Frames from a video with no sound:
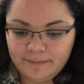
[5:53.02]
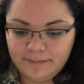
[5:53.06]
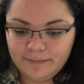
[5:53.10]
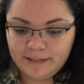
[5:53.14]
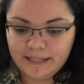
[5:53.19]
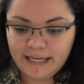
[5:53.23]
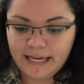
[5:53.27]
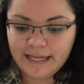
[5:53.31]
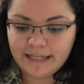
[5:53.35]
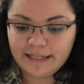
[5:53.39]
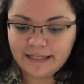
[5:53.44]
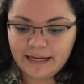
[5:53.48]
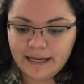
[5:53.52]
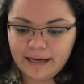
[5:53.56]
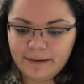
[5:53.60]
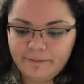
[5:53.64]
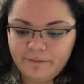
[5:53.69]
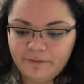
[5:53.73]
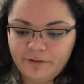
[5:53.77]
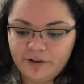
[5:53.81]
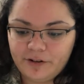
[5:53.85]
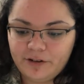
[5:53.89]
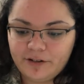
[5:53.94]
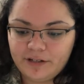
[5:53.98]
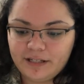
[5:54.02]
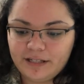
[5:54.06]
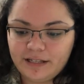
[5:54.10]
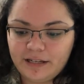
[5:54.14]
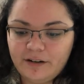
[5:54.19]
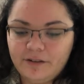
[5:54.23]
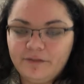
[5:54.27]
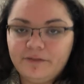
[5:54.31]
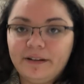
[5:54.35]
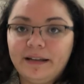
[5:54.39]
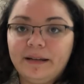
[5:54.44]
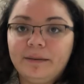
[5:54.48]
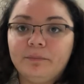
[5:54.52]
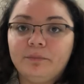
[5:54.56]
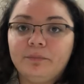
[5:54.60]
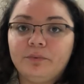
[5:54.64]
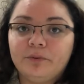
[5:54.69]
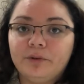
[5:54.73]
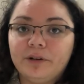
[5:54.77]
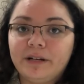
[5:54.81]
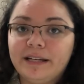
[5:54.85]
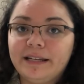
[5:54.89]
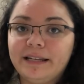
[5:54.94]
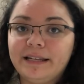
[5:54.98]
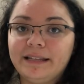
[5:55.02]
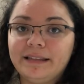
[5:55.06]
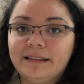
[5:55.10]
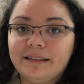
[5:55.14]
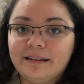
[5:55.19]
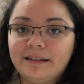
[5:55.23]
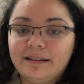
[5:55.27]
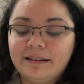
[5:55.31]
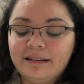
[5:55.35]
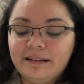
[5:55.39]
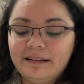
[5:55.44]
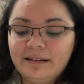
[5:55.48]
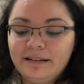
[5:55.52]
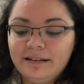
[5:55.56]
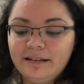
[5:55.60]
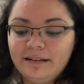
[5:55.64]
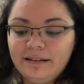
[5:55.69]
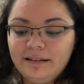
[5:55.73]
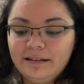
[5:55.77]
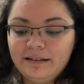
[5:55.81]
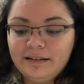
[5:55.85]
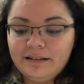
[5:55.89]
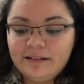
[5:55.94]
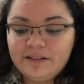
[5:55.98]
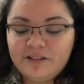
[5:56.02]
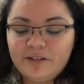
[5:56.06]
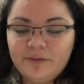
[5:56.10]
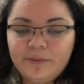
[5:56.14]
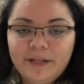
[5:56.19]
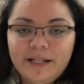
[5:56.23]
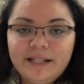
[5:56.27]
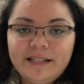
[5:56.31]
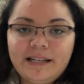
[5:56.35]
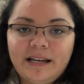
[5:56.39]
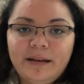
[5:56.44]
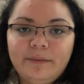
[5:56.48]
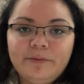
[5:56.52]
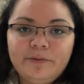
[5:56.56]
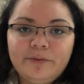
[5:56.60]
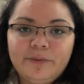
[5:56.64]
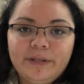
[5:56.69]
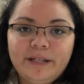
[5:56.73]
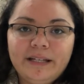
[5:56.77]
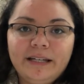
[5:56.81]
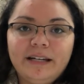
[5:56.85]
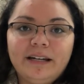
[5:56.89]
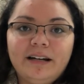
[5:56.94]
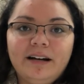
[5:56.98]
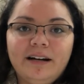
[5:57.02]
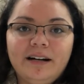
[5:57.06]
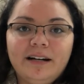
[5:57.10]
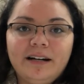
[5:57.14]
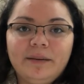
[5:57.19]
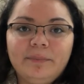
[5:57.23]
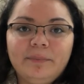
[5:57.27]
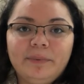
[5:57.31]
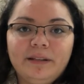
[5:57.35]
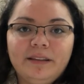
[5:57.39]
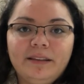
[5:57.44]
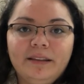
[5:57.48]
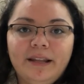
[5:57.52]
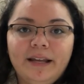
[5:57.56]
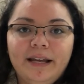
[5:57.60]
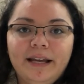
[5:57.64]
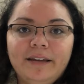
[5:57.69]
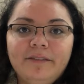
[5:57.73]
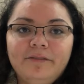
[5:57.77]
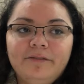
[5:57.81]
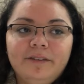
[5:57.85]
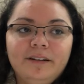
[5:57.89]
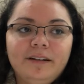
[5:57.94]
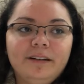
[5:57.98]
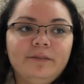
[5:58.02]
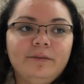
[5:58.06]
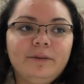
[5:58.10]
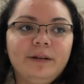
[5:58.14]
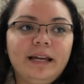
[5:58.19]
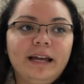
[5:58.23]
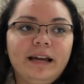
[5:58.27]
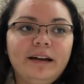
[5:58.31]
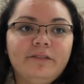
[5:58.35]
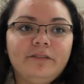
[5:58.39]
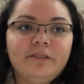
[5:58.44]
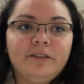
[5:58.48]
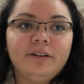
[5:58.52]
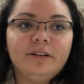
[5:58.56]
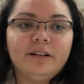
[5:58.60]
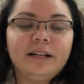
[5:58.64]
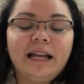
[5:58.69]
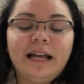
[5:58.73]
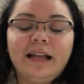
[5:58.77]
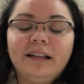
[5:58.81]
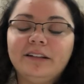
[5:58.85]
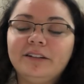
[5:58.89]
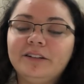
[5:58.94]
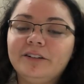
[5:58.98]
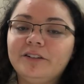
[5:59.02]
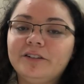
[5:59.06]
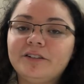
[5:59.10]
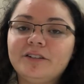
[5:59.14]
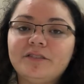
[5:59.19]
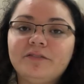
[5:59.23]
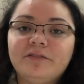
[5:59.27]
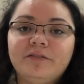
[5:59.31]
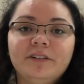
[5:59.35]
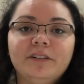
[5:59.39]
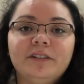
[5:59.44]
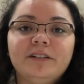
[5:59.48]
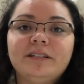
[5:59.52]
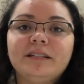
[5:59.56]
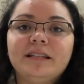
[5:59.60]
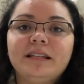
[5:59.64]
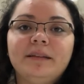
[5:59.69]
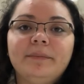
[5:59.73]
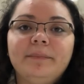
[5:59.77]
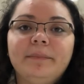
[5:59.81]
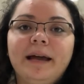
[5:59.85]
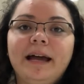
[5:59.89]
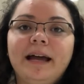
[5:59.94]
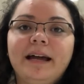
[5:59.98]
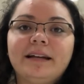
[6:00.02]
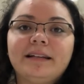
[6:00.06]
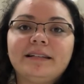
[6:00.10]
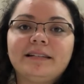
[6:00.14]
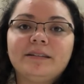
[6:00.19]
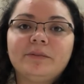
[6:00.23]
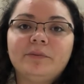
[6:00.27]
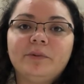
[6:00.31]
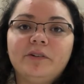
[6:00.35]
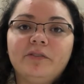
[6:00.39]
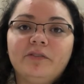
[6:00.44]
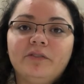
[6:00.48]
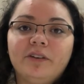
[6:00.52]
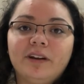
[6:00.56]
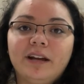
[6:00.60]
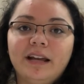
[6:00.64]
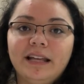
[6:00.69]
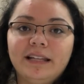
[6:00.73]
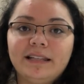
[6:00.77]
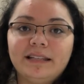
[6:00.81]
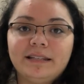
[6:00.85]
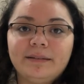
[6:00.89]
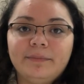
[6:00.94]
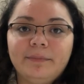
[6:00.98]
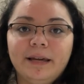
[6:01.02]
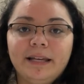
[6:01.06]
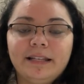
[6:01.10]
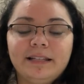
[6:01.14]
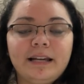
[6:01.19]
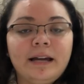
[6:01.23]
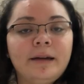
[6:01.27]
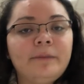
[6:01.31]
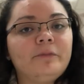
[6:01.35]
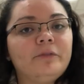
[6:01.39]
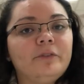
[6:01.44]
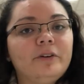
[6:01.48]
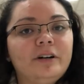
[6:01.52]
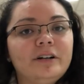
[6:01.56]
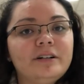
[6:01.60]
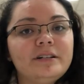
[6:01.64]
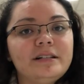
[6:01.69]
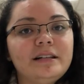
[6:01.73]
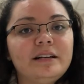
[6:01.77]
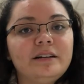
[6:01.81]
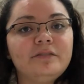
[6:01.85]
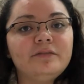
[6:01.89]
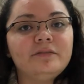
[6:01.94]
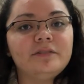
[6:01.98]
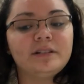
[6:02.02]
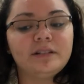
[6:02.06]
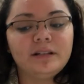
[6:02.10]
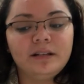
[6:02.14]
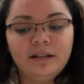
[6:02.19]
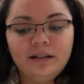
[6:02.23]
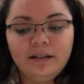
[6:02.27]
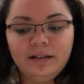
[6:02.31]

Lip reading: Take time for yourself and breathe. So many times we get caught up in life and we have our calendars filled to the max and we forget to make time for ourselves.